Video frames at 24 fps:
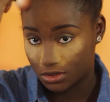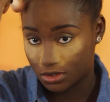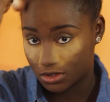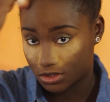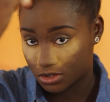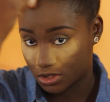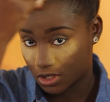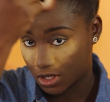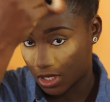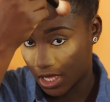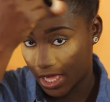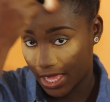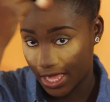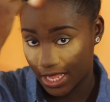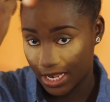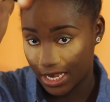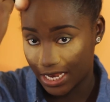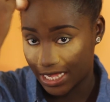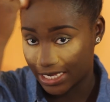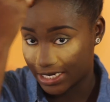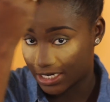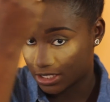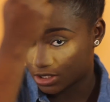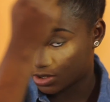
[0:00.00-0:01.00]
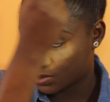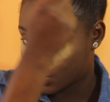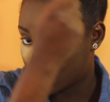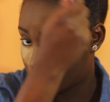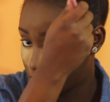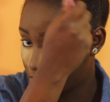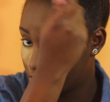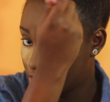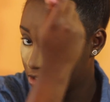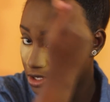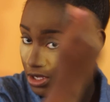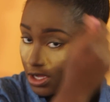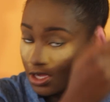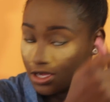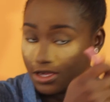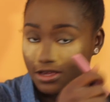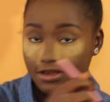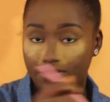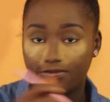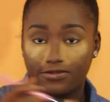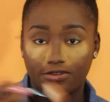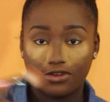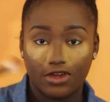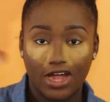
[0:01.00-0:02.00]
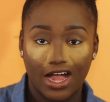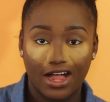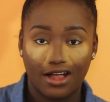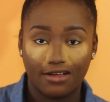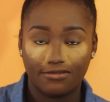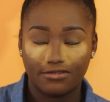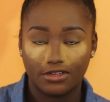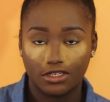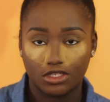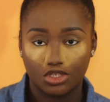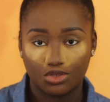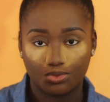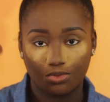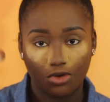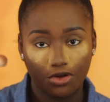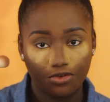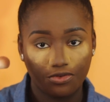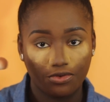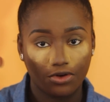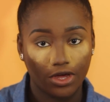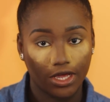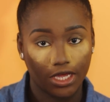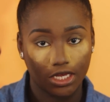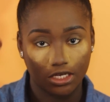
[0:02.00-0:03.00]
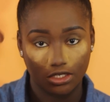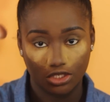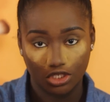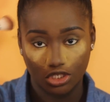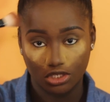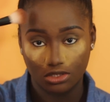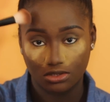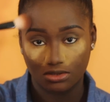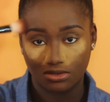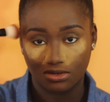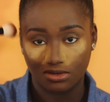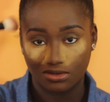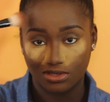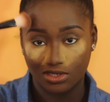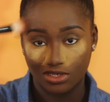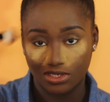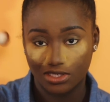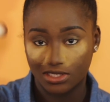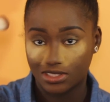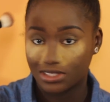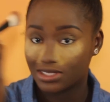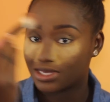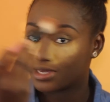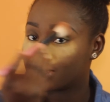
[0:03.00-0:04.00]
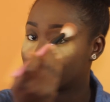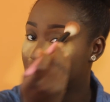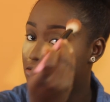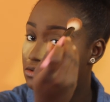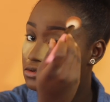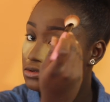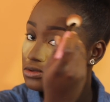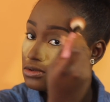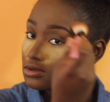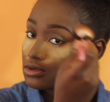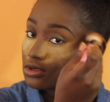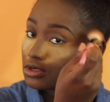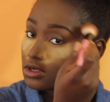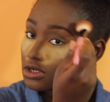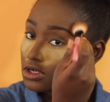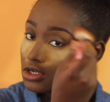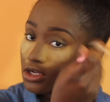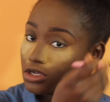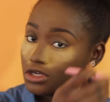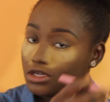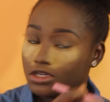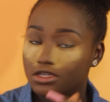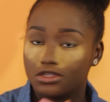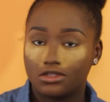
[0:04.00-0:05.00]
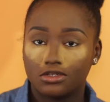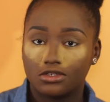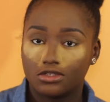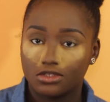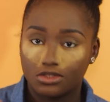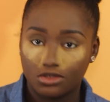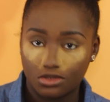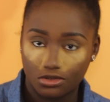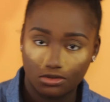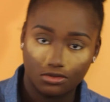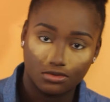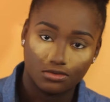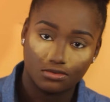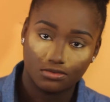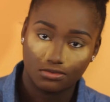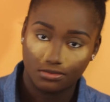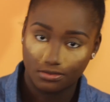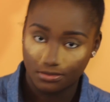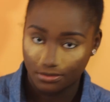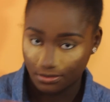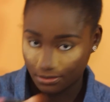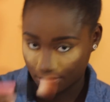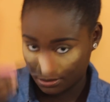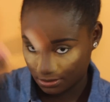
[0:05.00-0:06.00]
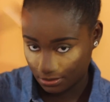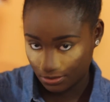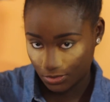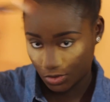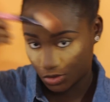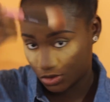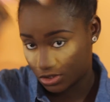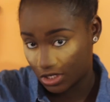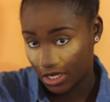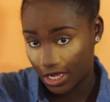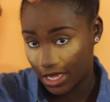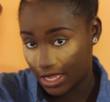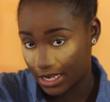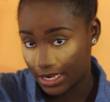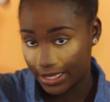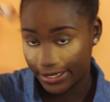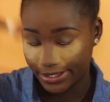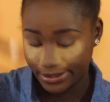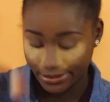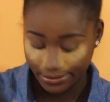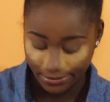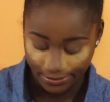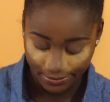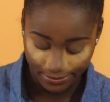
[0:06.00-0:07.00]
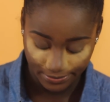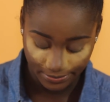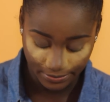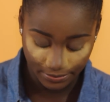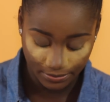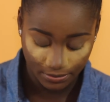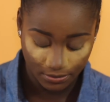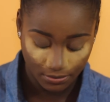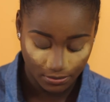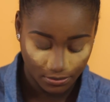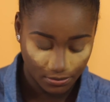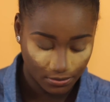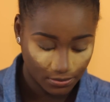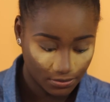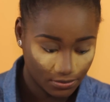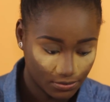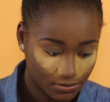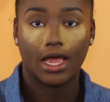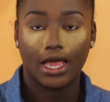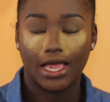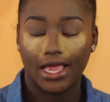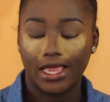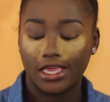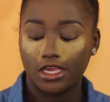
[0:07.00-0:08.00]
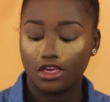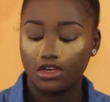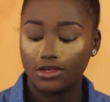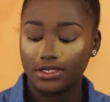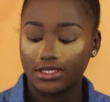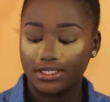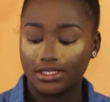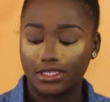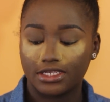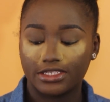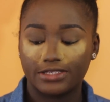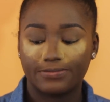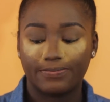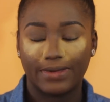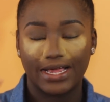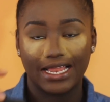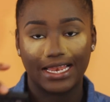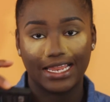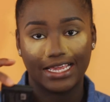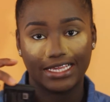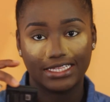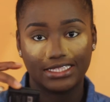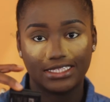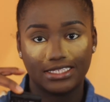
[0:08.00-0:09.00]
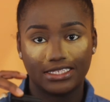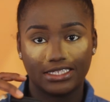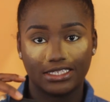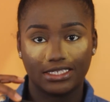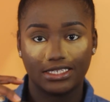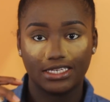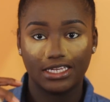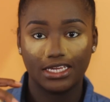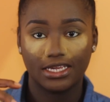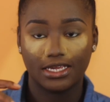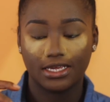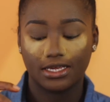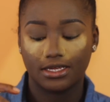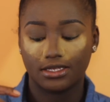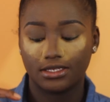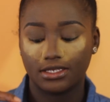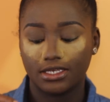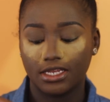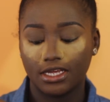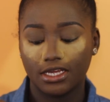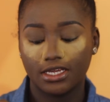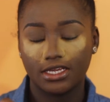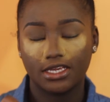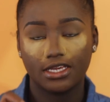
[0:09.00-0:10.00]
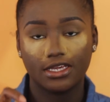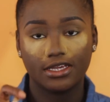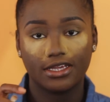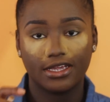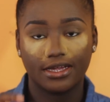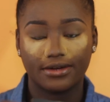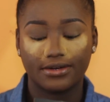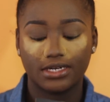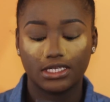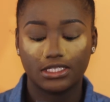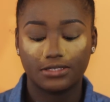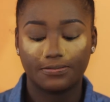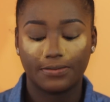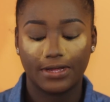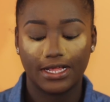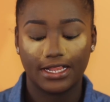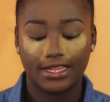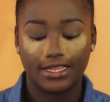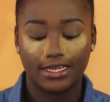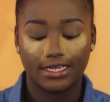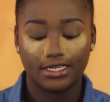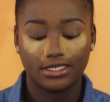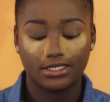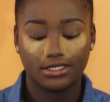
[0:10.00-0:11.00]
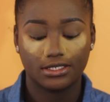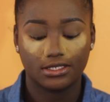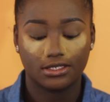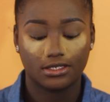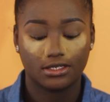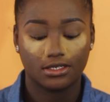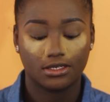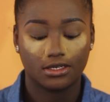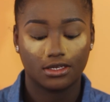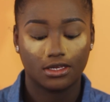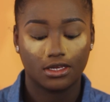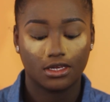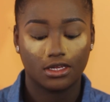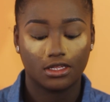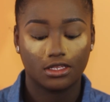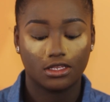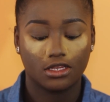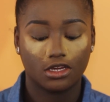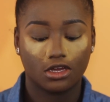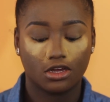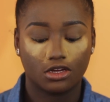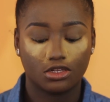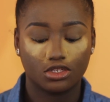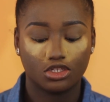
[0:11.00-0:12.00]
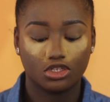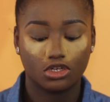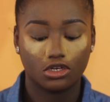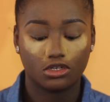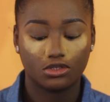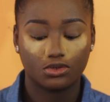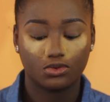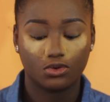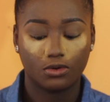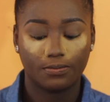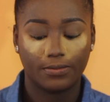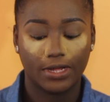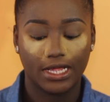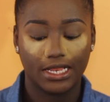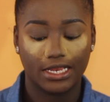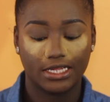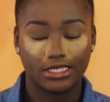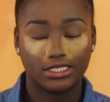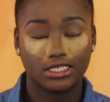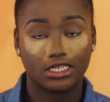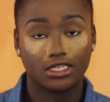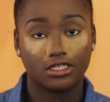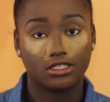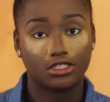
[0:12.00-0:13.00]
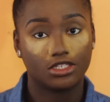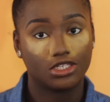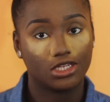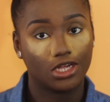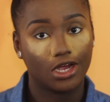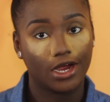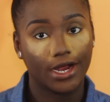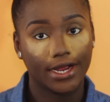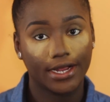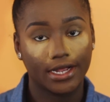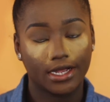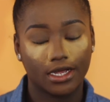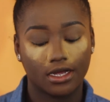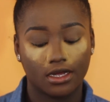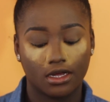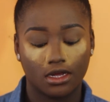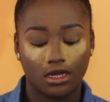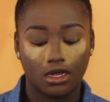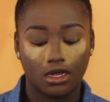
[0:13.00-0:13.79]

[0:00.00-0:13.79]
the headline as well. If you have a small forehead, just contour the side. You don't need to do the hairline. I use this palette, the Nikki Garrett palette, the Contour Duo palette in dark,